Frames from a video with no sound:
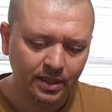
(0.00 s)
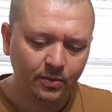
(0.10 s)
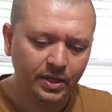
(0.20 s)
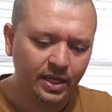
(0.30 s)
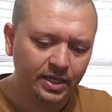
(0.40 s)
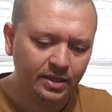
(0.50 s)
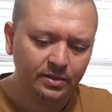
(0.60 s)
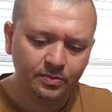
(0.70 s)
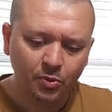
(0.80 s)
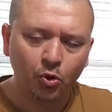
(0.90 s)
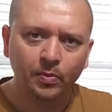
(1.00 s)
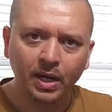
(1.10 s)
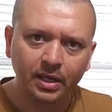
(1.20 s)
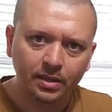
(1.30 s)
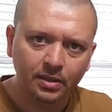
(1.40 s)
That way I can pour
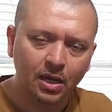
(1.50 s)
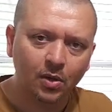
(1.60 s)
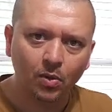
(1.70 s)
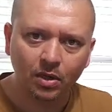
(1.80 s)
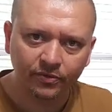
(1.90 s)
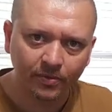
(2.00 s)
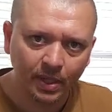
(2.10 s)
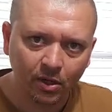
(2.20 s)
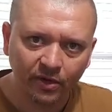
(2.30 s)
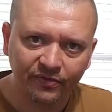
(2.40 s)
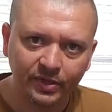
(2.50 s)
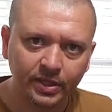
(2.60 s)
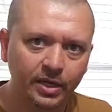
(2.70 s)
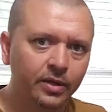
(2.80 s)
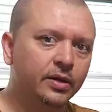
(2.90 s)
my hot water for my coffee in
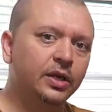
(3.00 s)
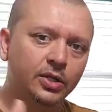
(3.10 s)
there